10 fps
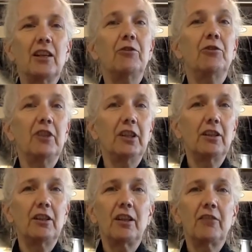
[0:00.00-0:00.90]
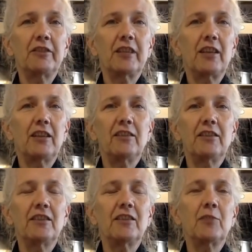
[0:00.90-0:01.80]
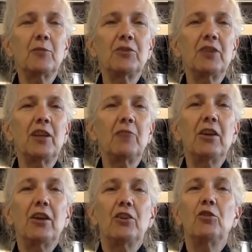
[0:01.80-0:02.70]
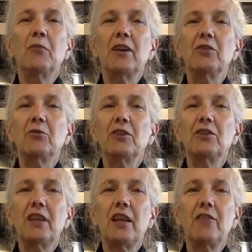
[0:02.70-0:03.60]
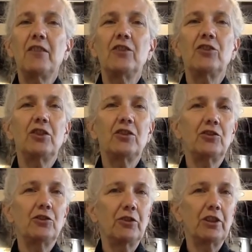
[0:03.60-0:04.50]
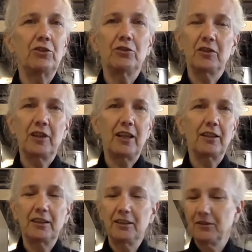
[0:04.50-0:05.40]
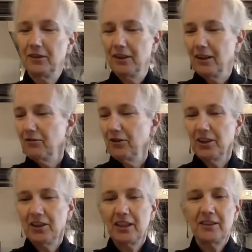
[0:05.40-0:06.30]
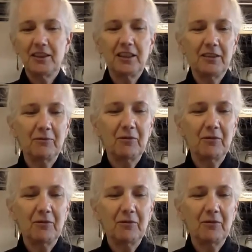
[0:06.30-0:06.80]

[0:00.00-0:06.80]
you eat a lot of salads in the summertime, you might want to have this just to dress your salad. It's very tasty.